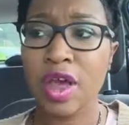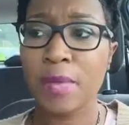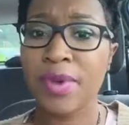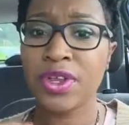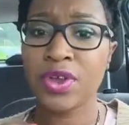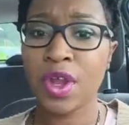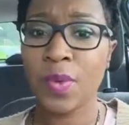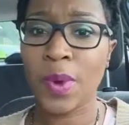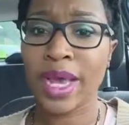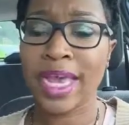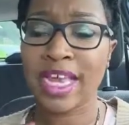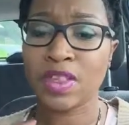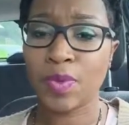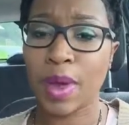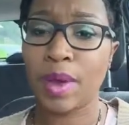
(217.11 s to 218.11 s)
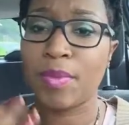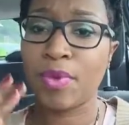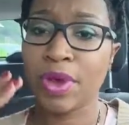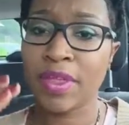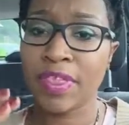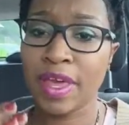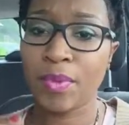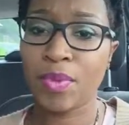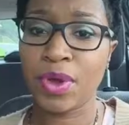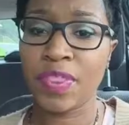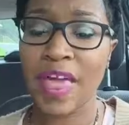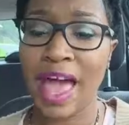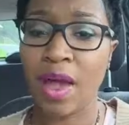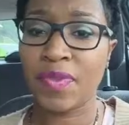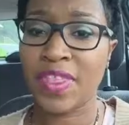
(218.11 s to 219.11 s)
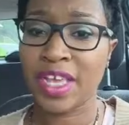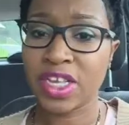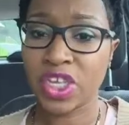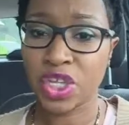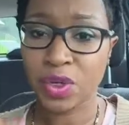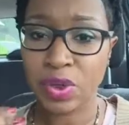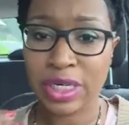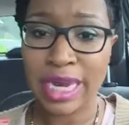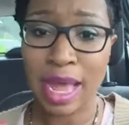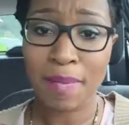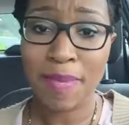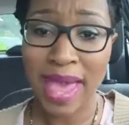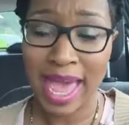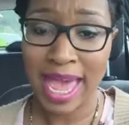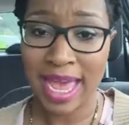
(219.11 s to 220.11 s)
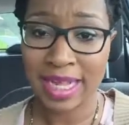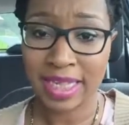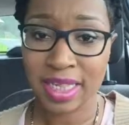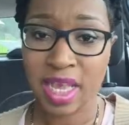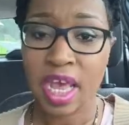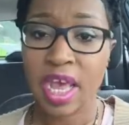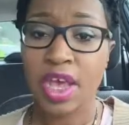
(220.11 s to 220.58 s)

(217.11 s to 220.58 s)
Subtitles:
But you know what? Guess what? Breathe in, breathe out. This too shall pass.